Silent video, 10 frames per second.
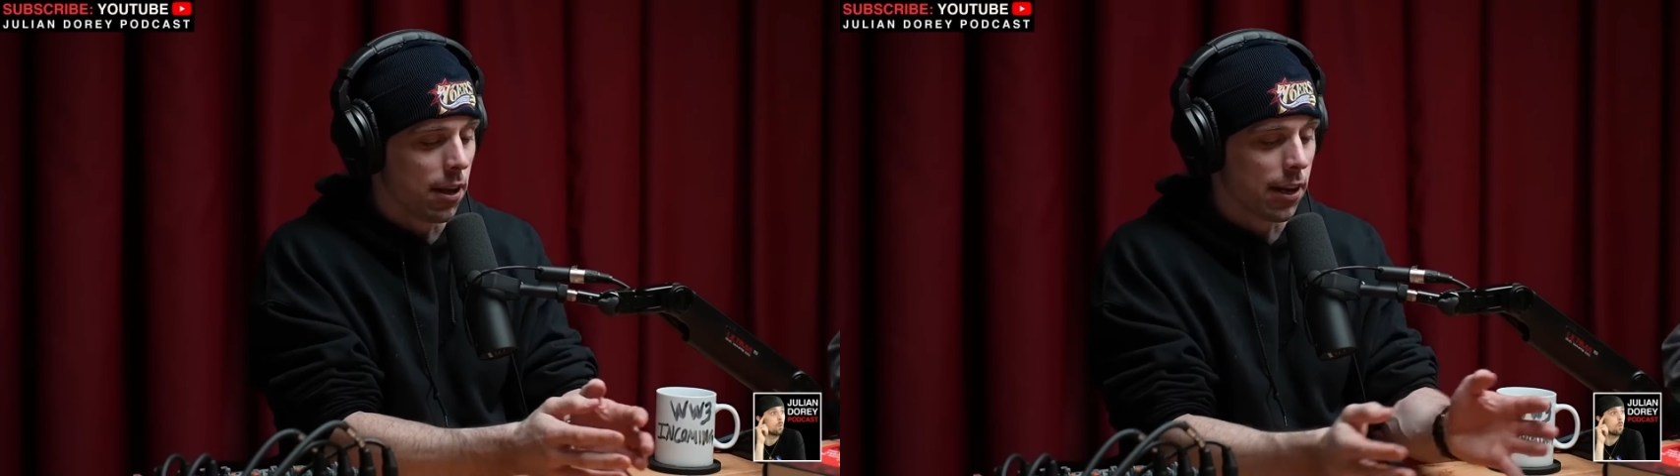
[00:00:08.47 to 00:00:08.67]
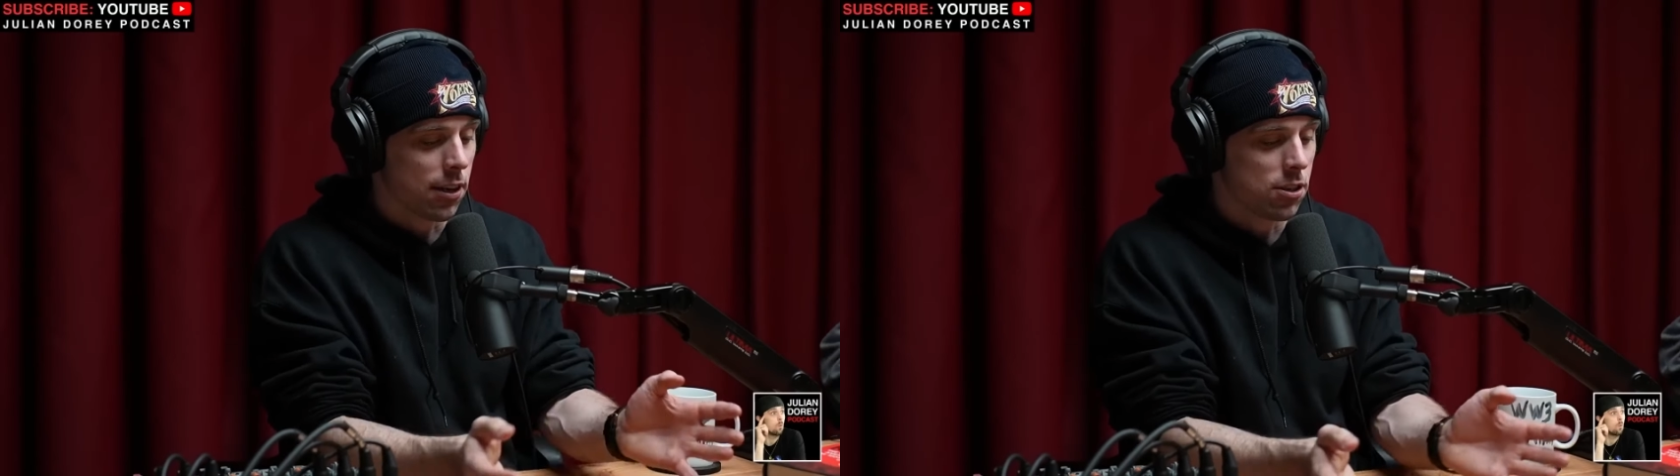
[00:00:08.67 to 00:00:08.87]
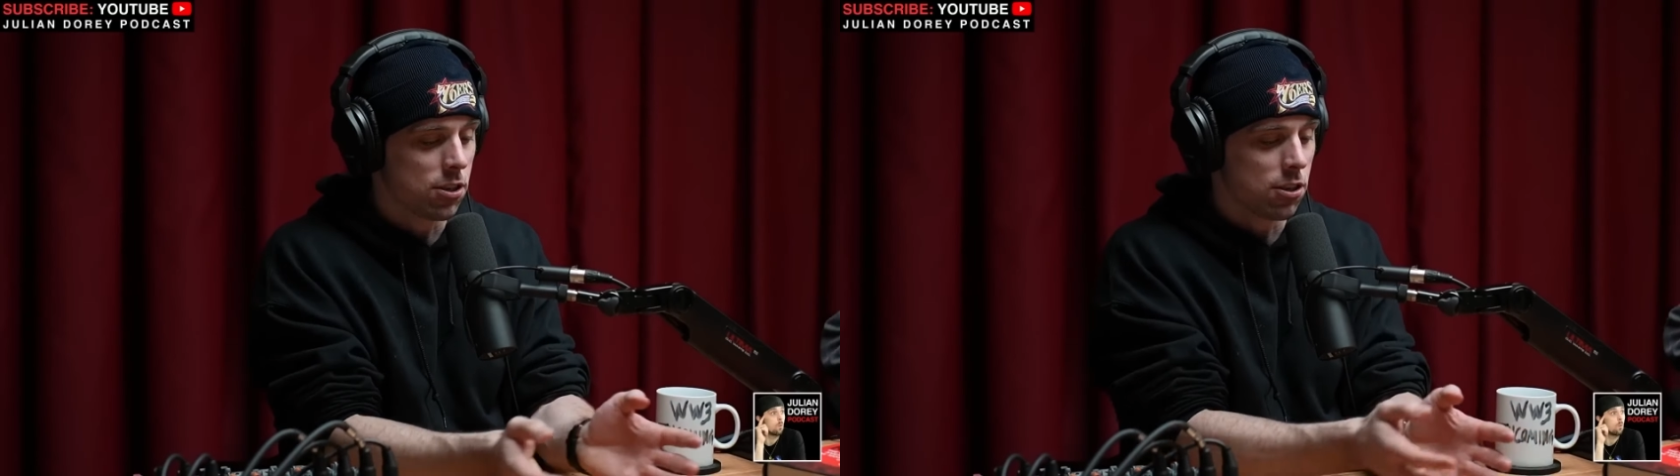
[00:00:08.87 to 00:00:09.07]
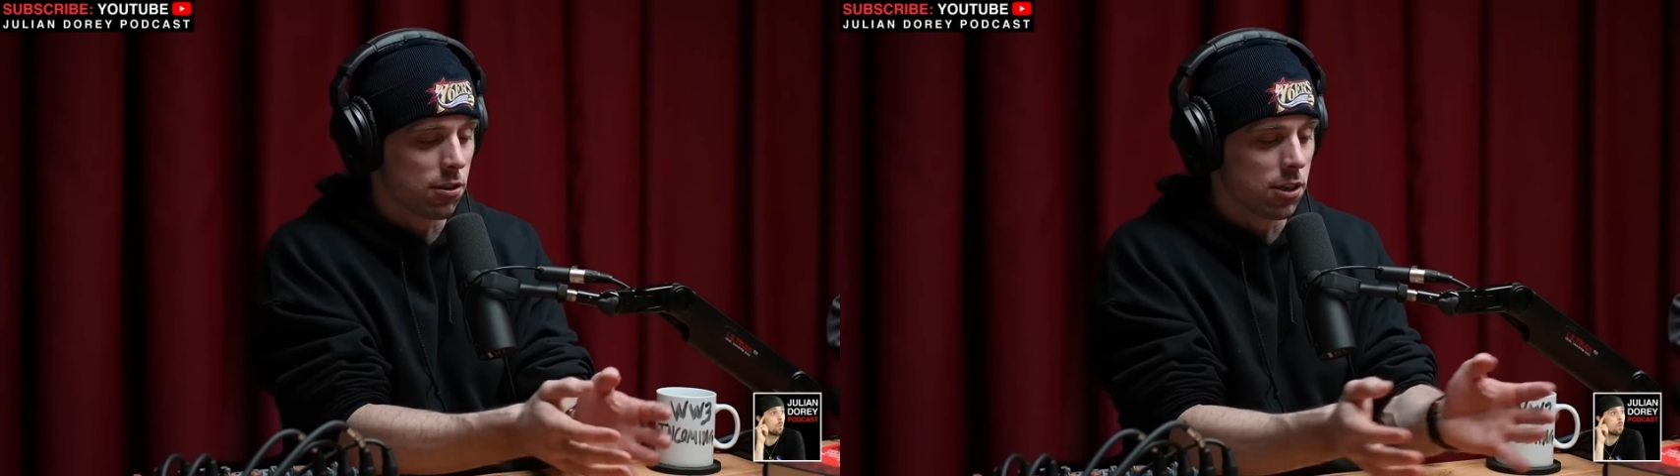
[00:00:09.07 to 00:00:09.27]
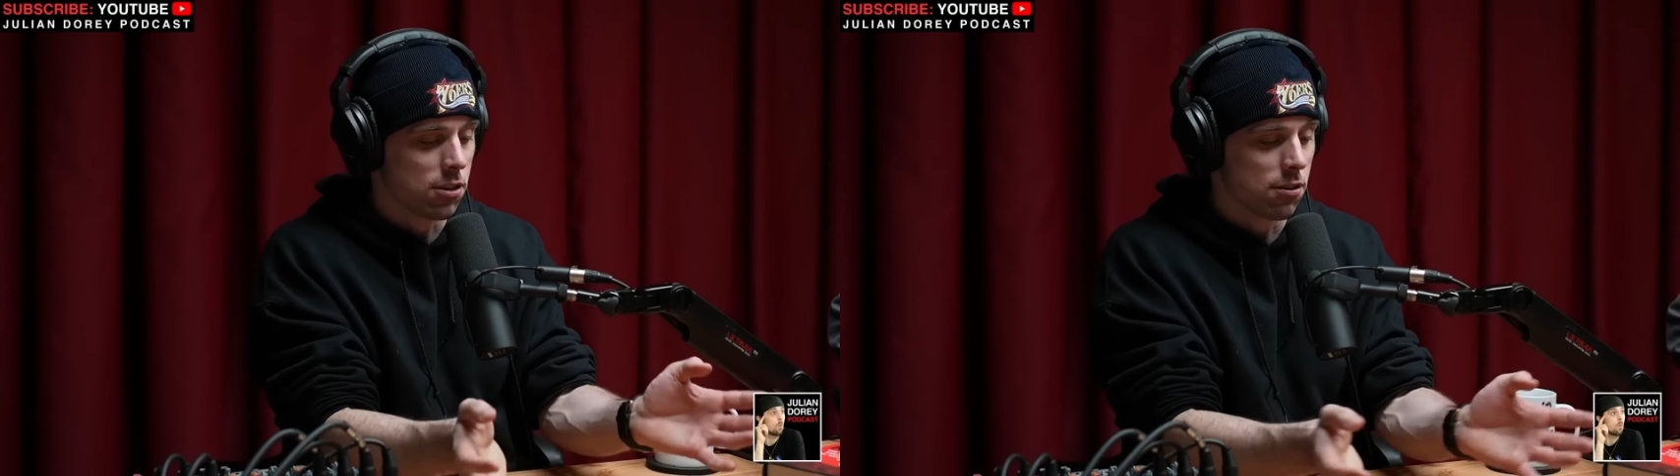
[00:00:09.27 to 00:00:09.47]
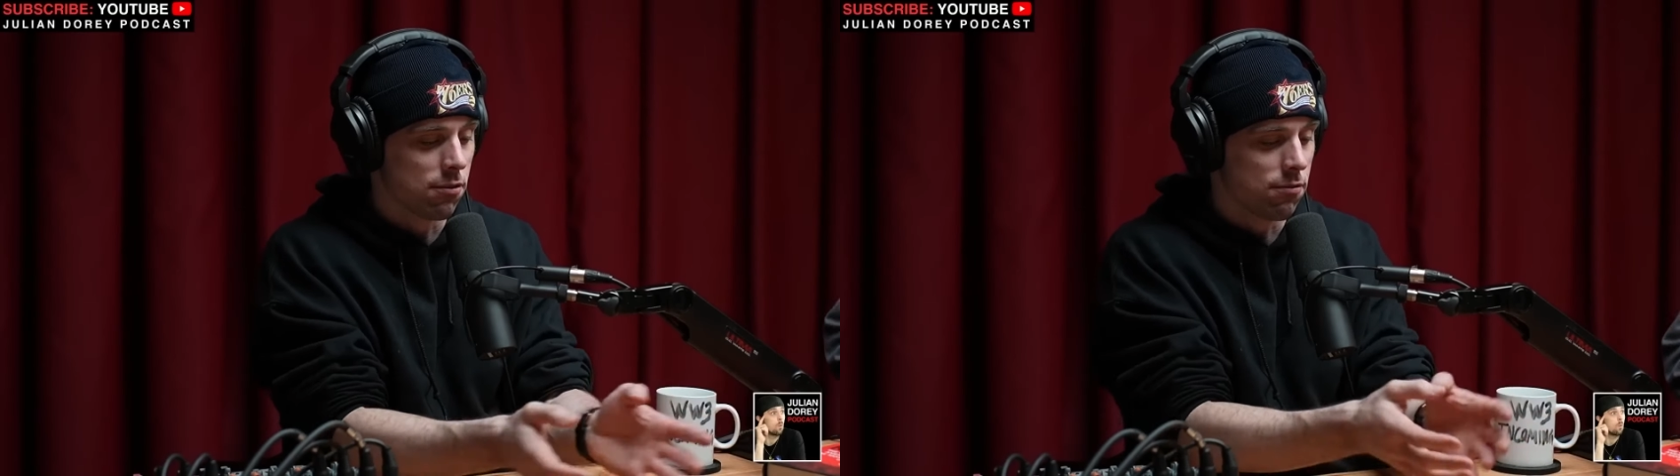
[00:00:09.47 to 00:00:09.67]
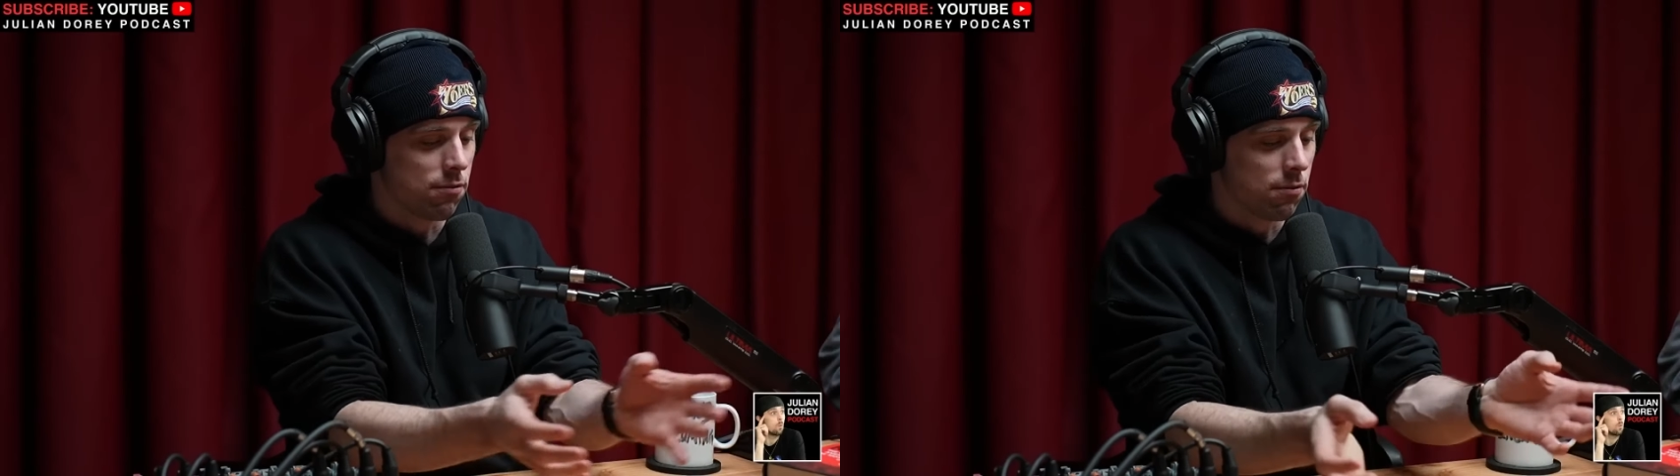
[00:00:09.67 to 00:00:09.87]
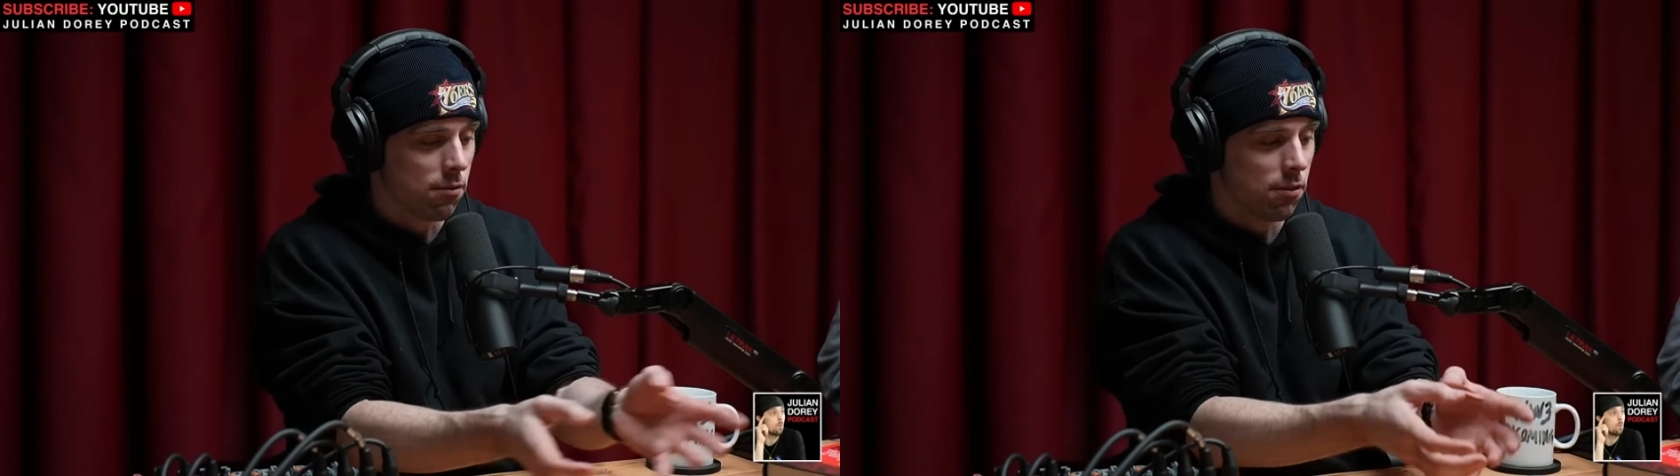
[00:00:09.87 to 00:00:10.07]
like a series of